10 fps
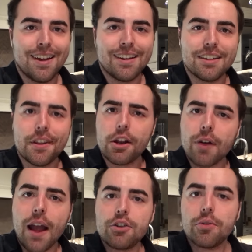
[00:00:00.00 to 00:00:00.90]
And then they
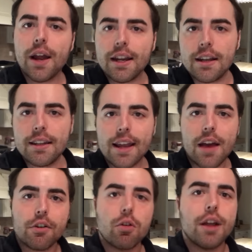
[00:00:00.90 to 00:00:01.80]
graduate and they
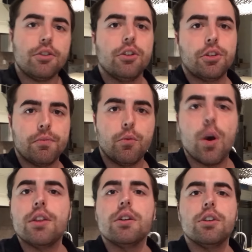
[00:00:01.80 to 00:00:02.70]
have a crisis,
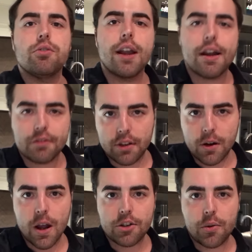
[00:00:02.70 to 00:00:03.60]
whether it's right after they
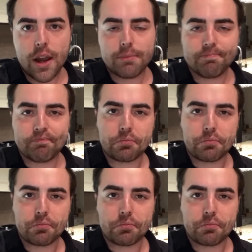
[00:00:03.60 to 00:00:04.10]
graduate